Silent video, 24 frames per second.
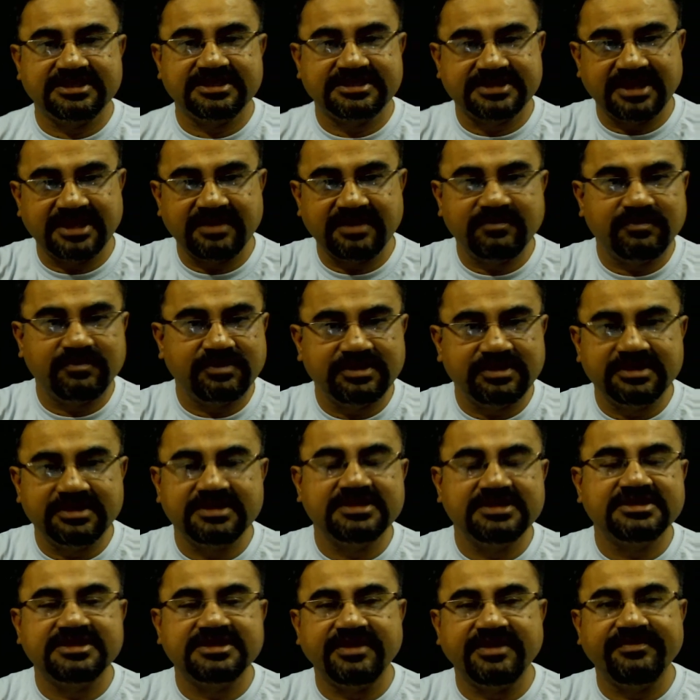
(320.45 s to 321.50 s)
cell wall
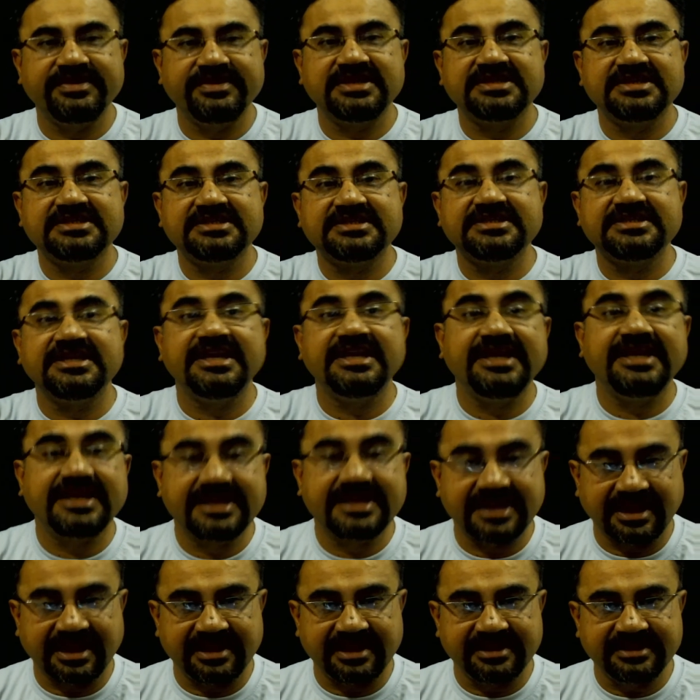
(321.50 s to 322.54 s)
is having
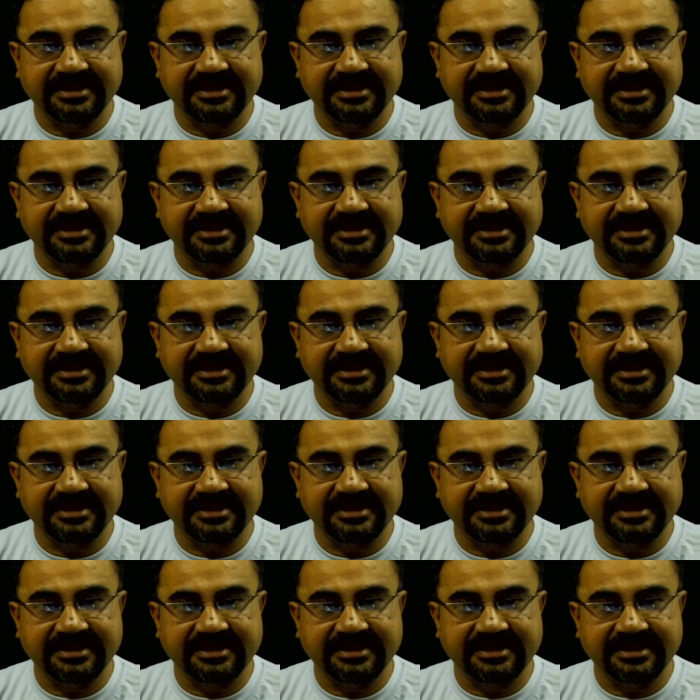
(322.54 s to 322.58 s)
silica.